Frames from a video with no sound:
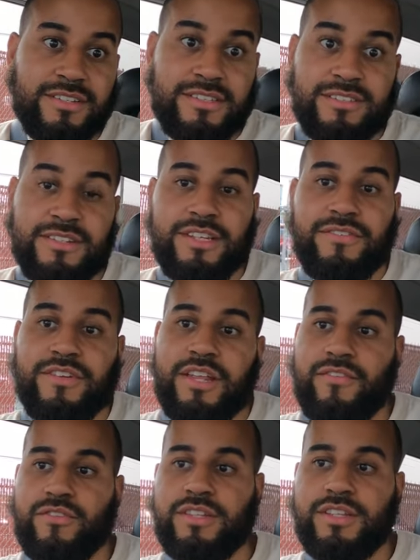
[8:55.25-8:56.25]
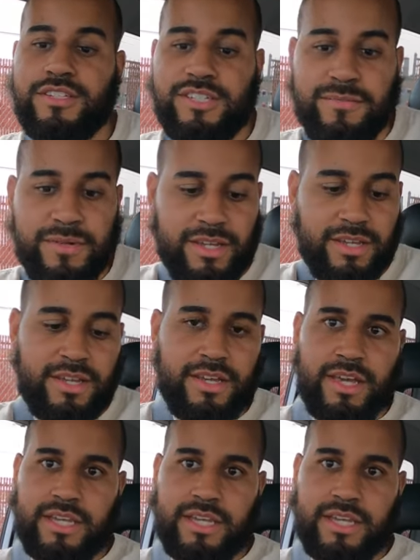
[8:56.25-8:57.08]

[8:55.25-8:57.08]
This is on a different level than the Jimny.